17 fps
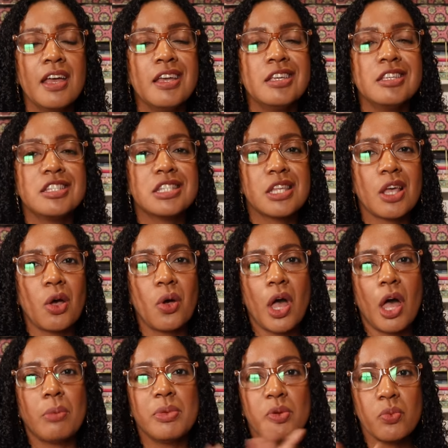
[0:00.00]
So
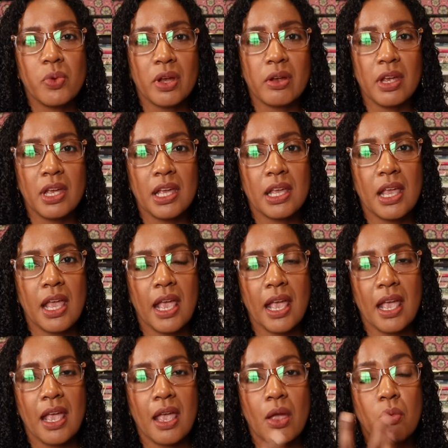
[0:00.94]
I'll be wearing
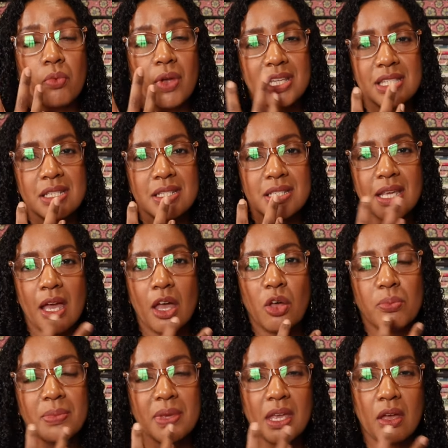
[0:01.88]
a resin to
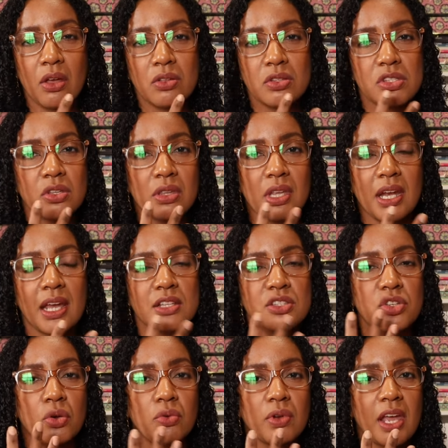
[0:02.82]
help me out so that I
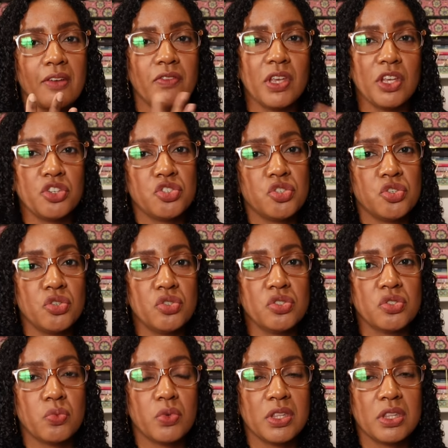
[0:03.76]
don't have
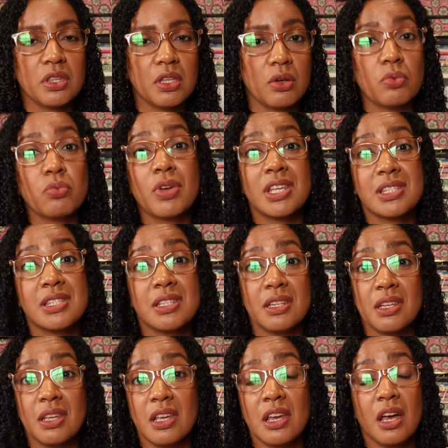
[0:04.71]
issues with the
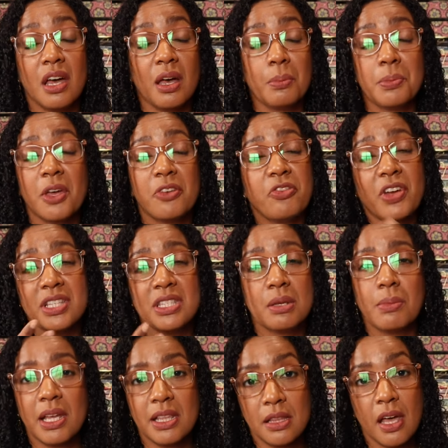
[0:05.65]
resin um,
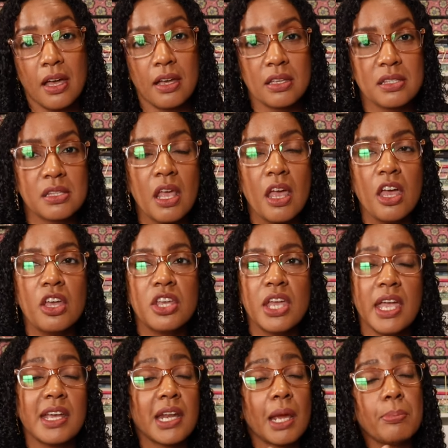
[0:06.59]
affecting my lungs.
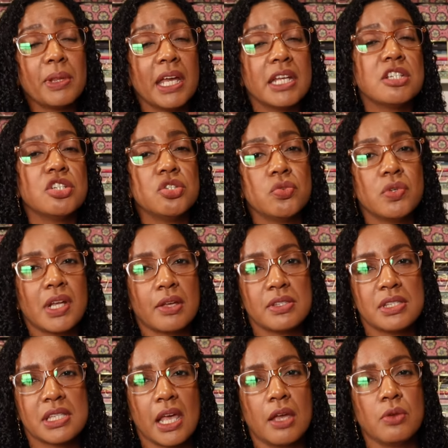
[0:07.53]
And I plan to do it
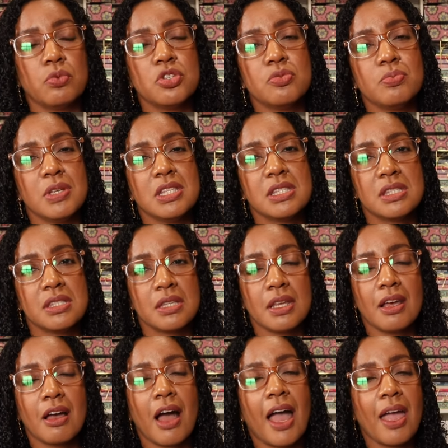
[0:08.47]
outside, which means
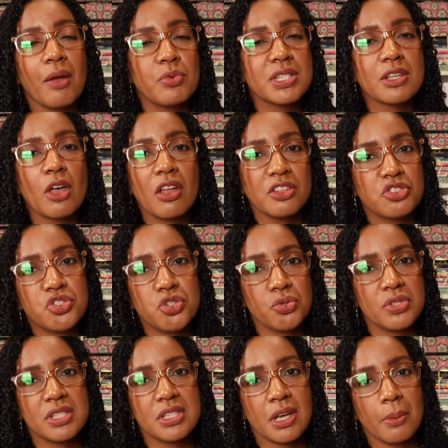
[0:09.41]
I was all
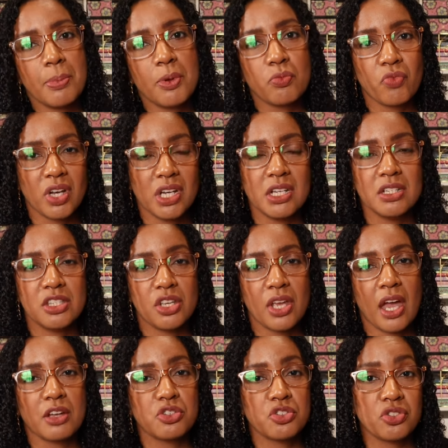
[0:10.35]
juiced up and ready
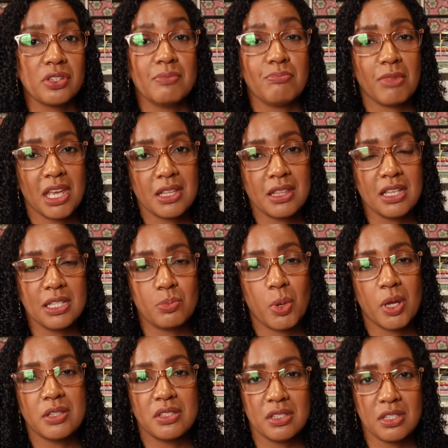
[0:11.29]
to actually make these
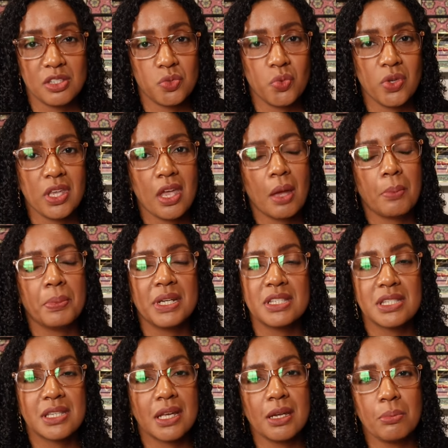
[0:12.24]
buttons this weekend, but
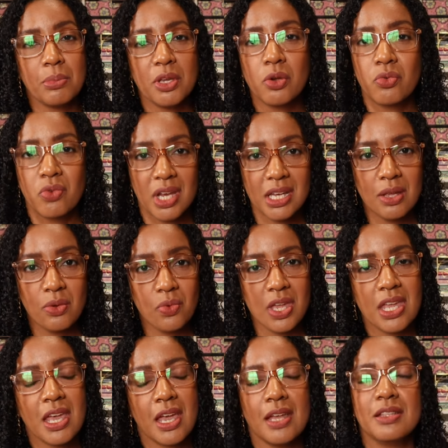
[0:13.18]
it's gonna be a rainy
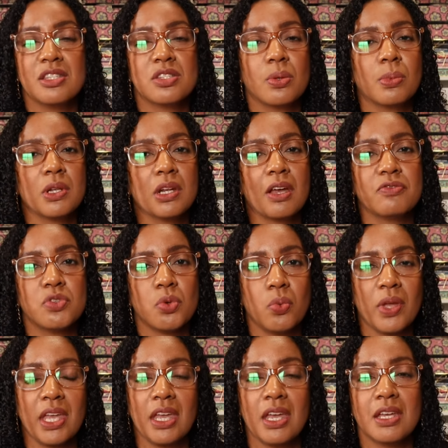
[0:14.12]
weekend, so I'm gonna have to
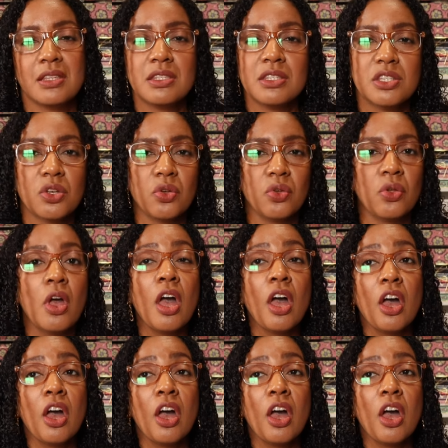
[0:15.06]
wait until